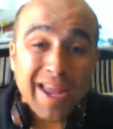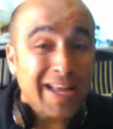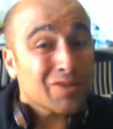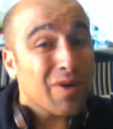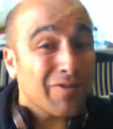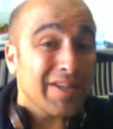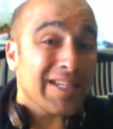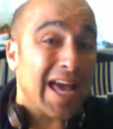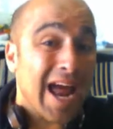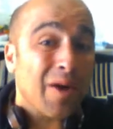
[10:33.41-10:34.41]
it's roughly
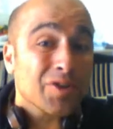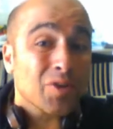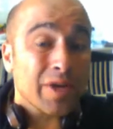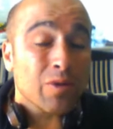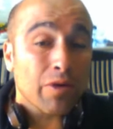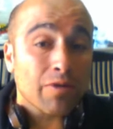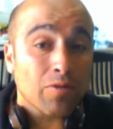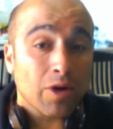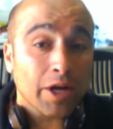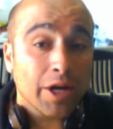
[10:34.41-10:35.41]
10 hours a week worth of
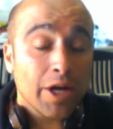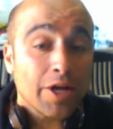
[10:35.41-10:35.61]
work.